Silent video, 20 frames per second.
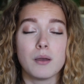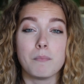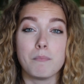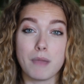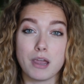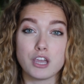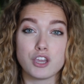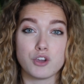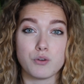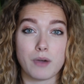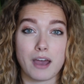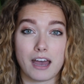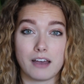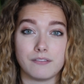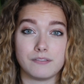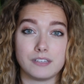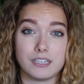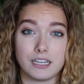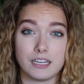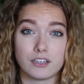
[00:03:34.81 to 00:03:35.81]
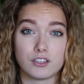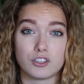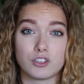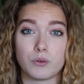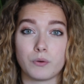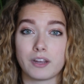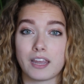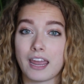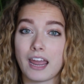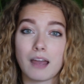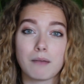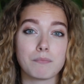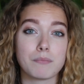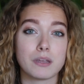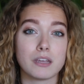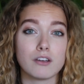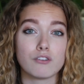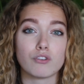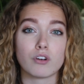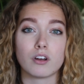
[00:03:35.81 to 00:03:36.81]
make you have tics. So it can't
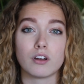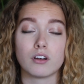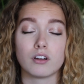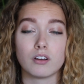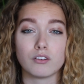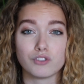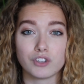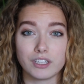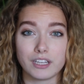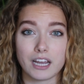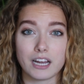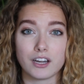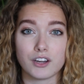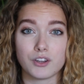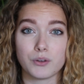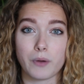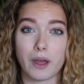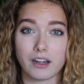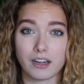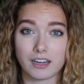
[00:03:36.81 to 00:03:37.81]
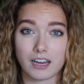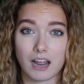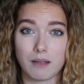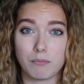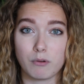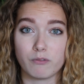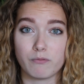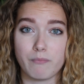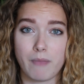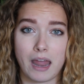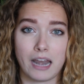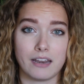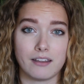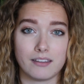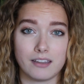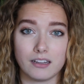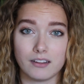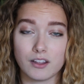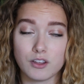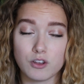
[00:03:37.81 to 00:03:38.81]
be related to any type of
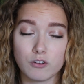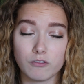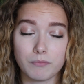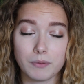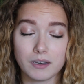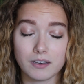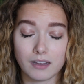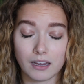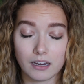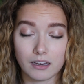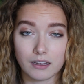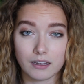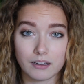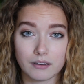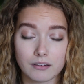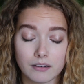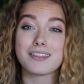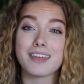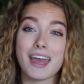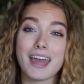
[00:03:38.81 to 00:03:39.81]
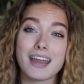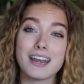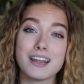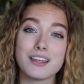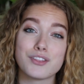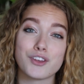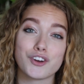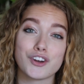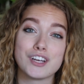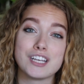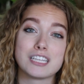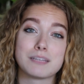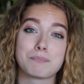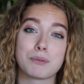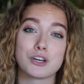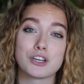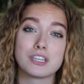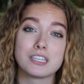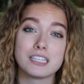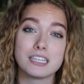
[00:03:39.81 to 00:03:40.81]
medicine that you've been taking. Then there is
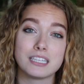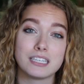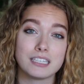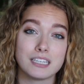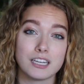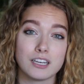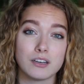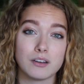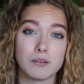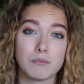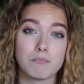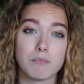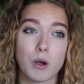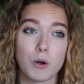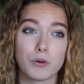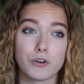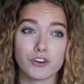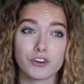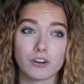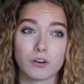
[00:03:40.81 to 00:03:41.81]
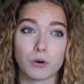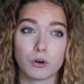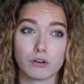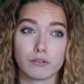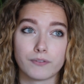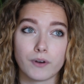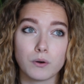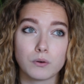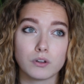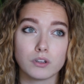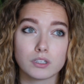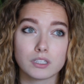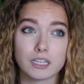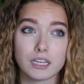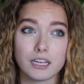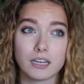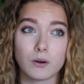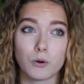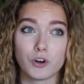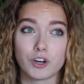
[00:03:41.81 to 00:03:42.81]
persistent motor or vocal
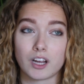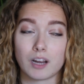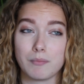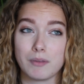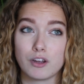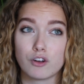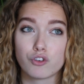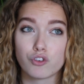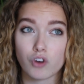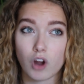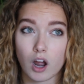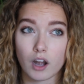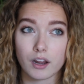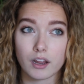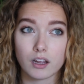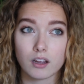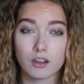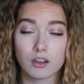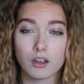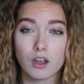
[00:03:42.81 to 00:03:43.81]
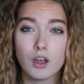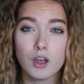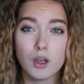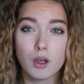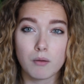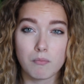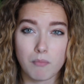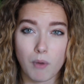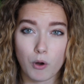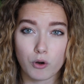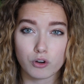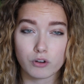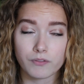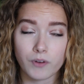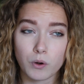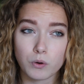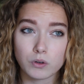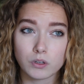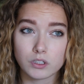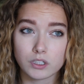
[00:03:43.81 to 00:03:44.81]
tic, or it can be chronic motor
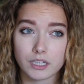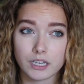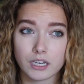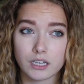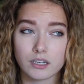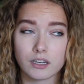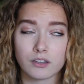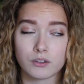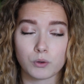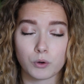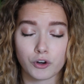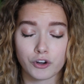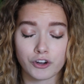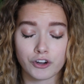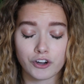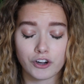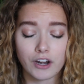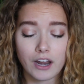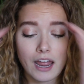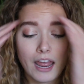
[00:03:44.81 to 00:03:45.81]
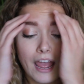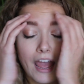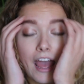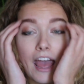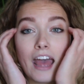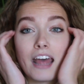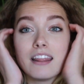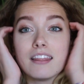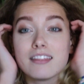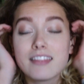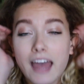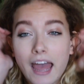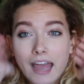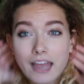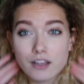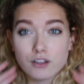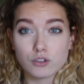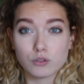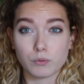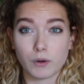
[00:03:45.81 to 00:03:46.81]
vocal tic disorder, and
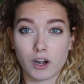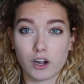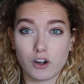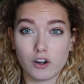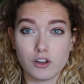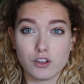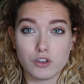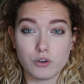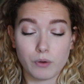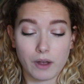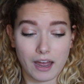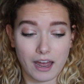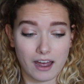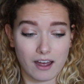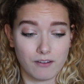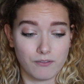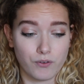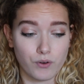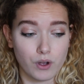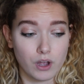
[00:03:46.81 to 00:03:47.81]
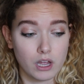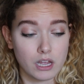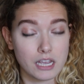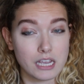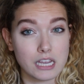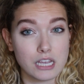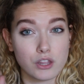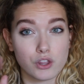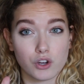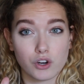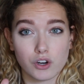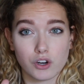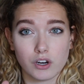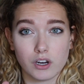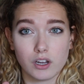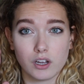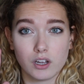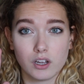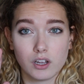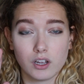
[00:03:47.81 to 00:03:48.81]
that is where you have
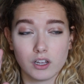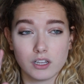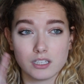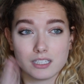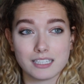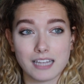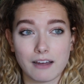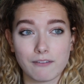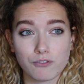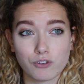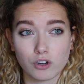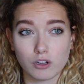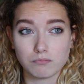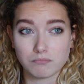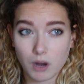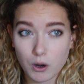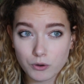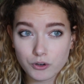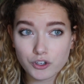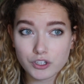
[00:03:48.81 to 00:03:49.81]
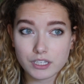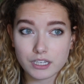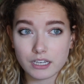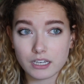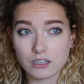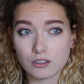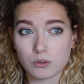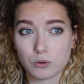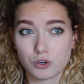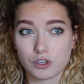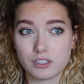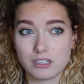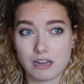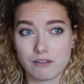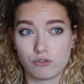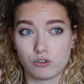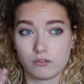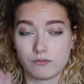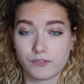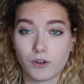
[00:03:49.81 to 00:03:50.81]
either several motor tics or
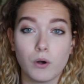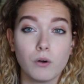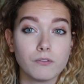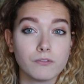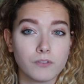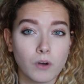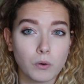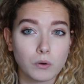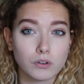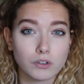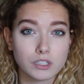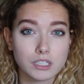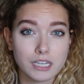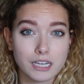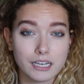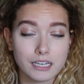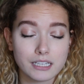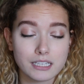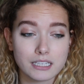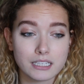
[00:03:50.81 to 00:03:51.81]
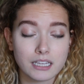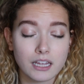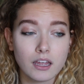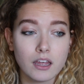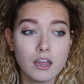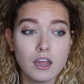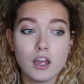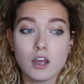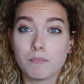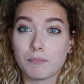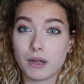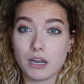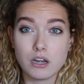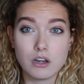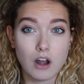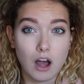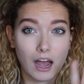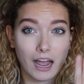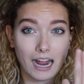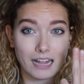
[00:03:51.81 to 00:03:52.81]
several vocal tics, but
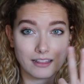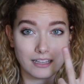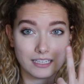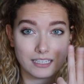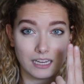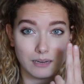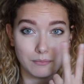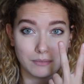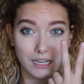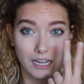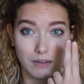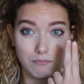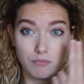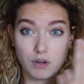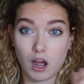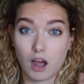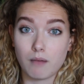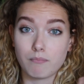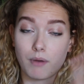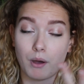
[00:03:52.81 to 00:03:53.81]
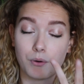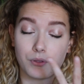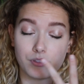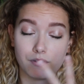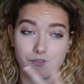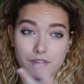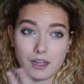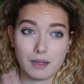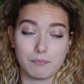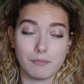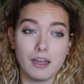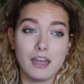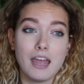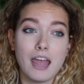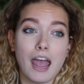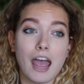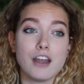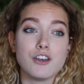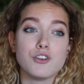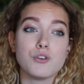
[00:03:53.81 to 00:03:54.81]
not at the same time, not both of them.
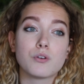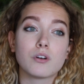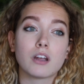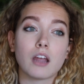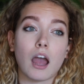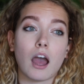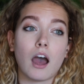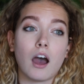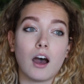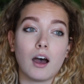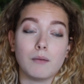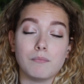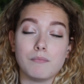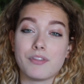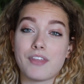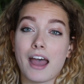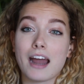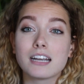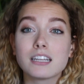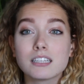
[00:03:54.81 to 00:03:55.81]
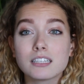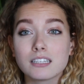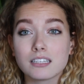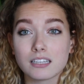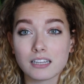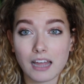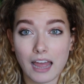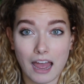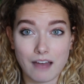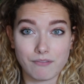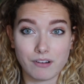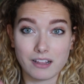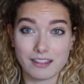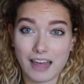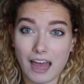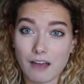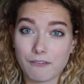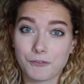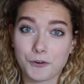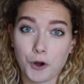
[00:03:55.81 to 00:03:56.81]
And that's having
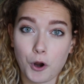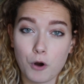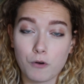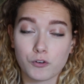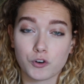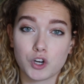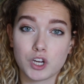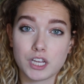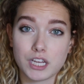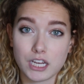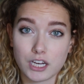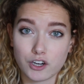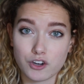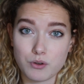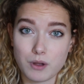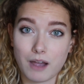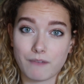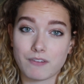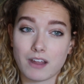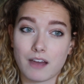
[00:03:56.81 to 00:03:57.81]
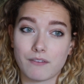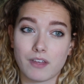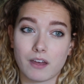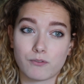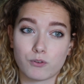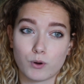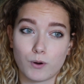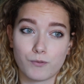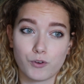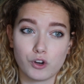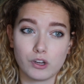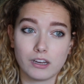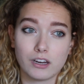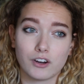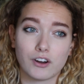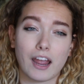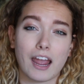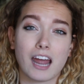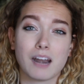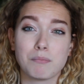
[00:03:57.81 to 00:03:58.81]
that for over a year. You have to have that for over a
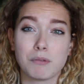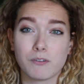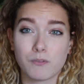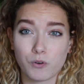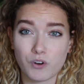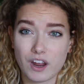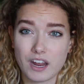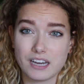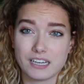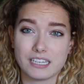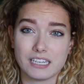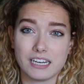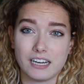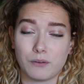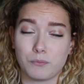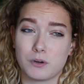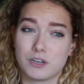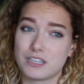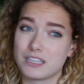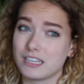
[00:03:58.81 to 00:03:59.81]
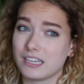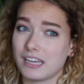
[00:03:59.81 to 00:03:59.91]
year and before 18, and once